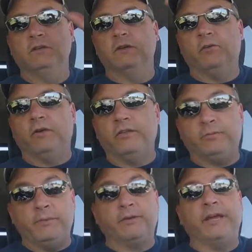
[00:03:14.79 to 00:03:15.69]
don't know where all these
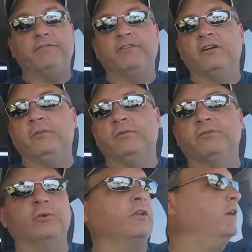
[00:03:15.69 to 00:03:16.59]
people came from
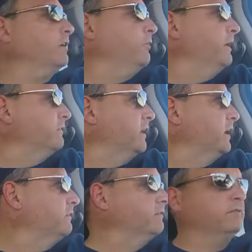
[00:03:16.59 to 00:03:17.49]
on 2 o'clock on a
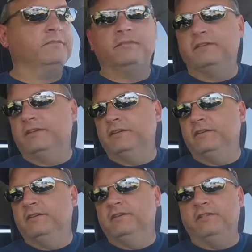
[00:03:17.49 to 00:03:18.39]
Wednesday.
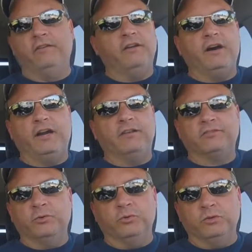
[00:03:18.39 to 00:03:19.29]
They're not at
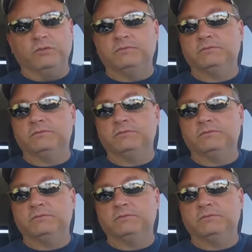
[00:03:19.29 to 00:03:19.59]
school.